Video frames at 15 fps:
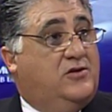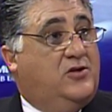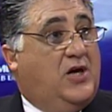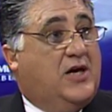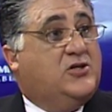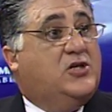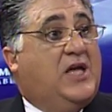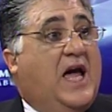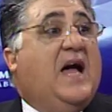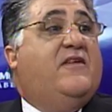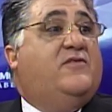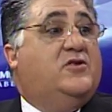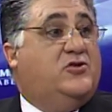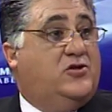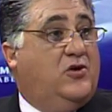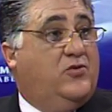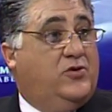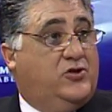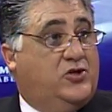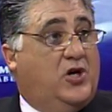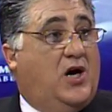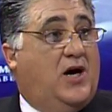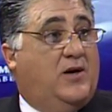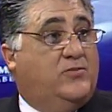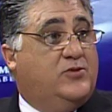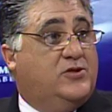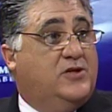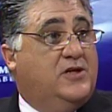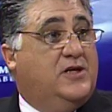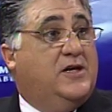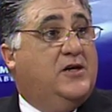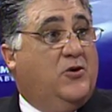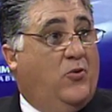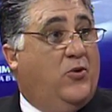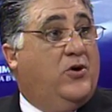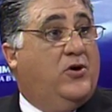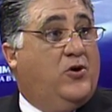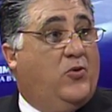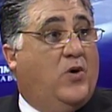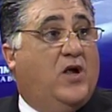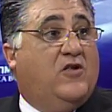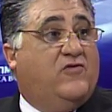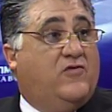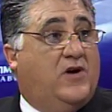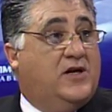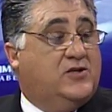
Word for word: you actually have to show the jobs in order to qualify.